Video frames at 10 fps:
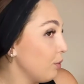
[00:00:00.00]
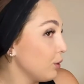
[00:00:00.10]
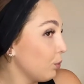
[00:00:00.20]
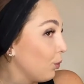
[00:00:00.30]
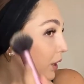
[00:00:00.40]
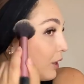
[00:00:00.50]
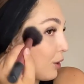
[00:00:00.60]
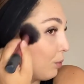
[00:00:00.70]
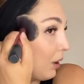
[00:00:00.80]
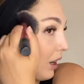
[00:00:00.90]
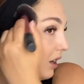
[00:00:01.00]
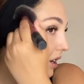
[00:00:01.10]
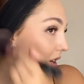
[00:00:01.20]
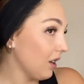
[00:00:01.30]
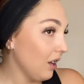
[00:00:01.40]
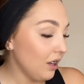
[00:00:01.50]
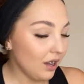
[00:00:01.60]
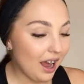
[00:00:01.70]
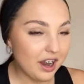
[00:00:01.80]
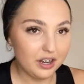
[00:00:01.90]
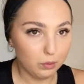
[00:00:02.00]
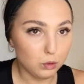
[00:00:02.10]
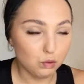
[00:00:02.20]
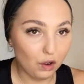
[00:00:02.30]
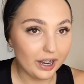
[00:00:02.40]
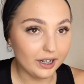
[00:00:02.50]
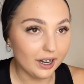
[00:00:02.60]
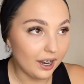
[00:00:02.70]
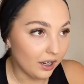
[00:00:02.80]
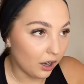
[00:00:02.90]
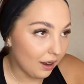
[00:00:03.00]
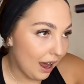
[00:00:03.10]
was walking to work and it was raining, like